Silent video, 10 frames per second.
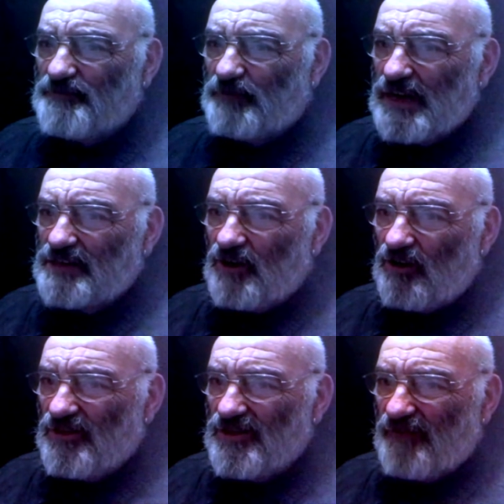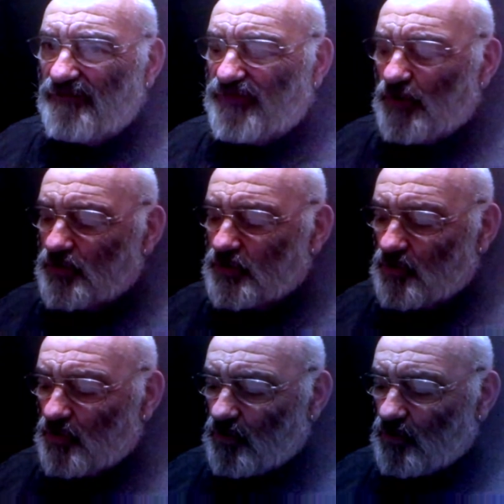pin on the
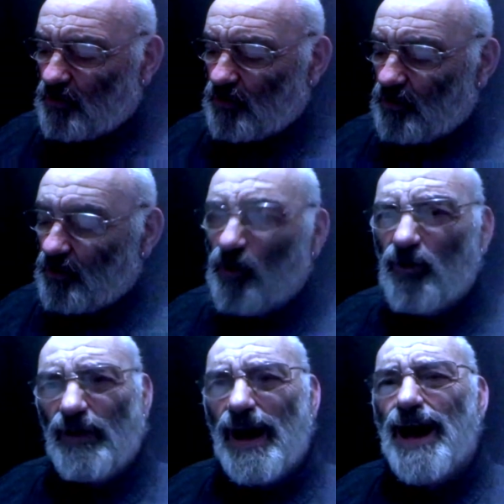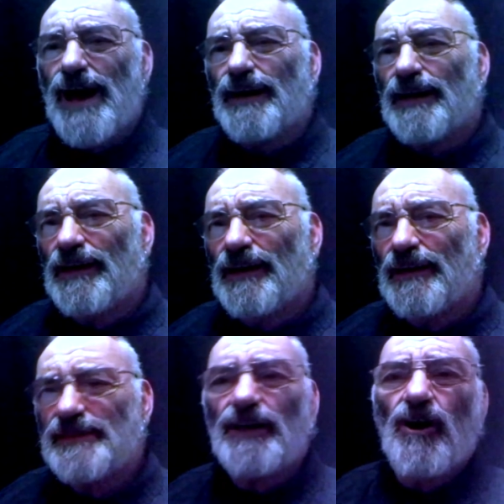photo. Oh, that.
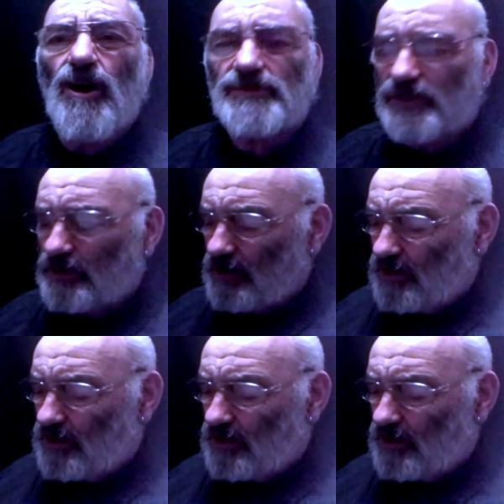Is it lost?